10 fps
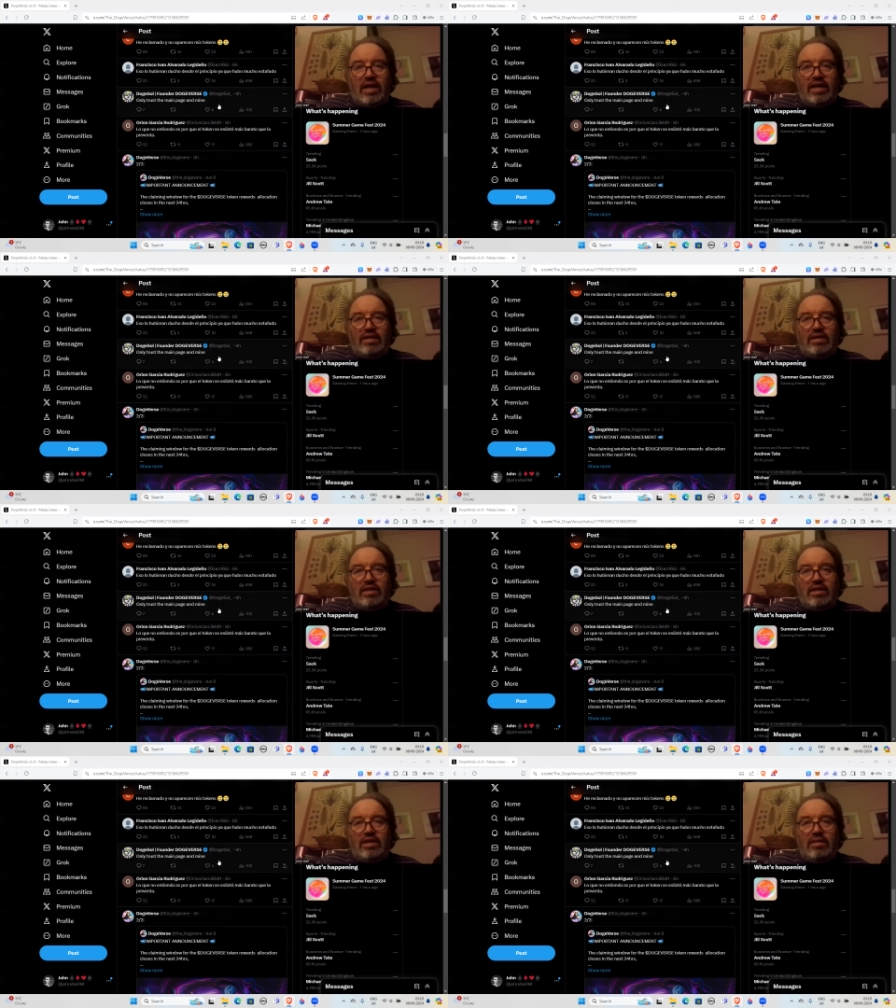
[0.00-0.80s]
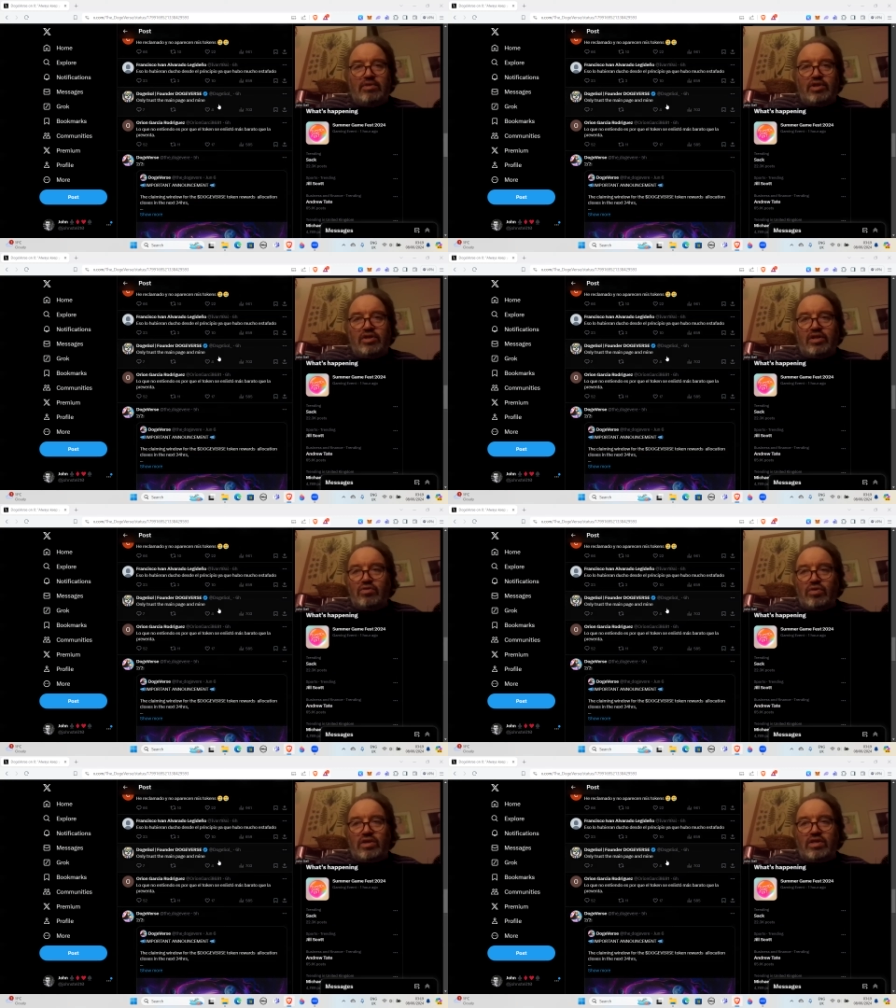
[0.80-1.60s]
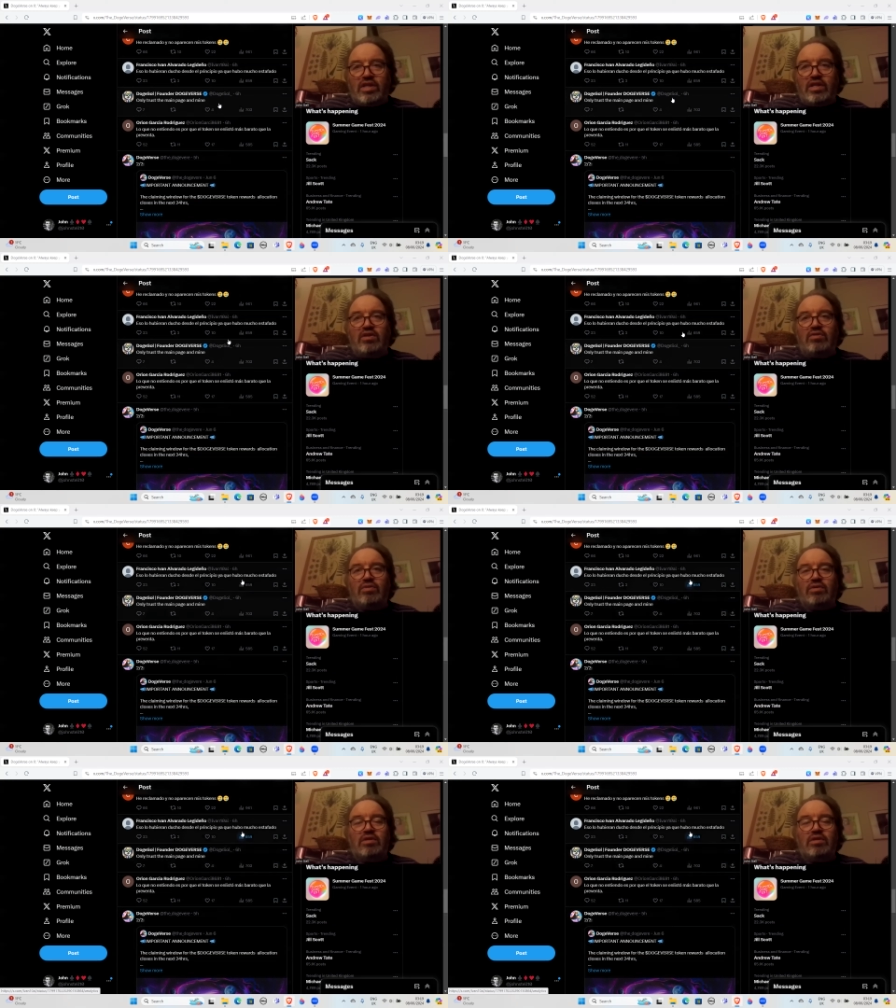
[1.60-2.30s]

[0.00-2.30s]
and uh, I'm sure this will continue